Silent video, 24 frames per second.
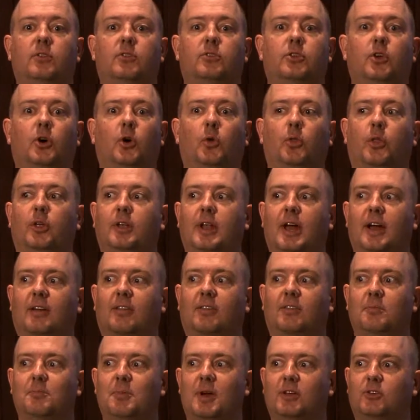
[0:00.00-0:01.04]
So the next
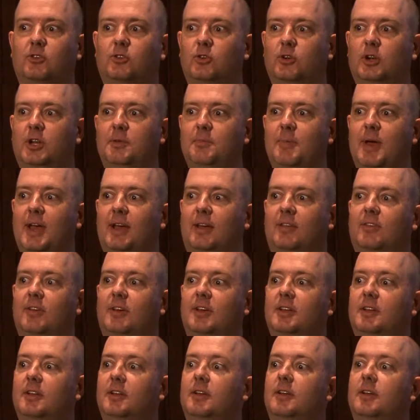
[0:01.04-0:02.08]
semester, he makes
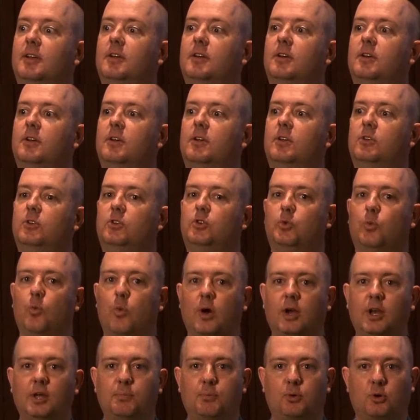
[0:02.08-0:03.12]
it
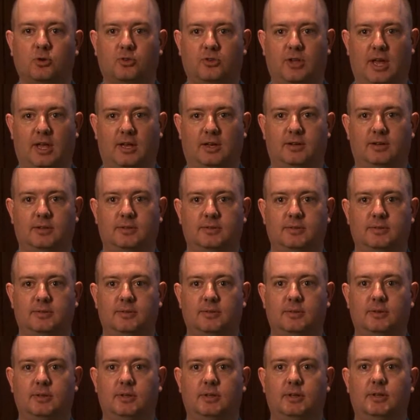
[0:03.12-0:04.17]
20%,
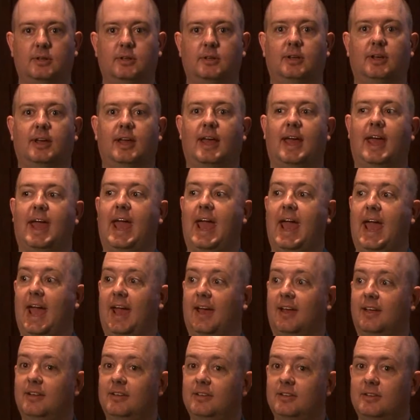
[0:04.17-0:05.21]

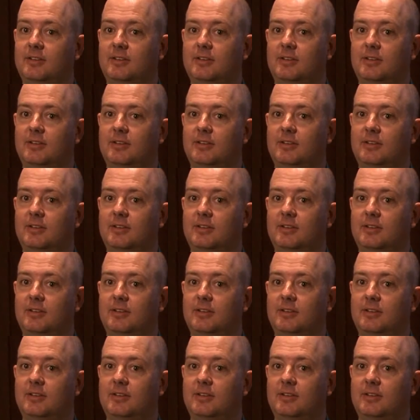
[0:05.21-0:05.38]
and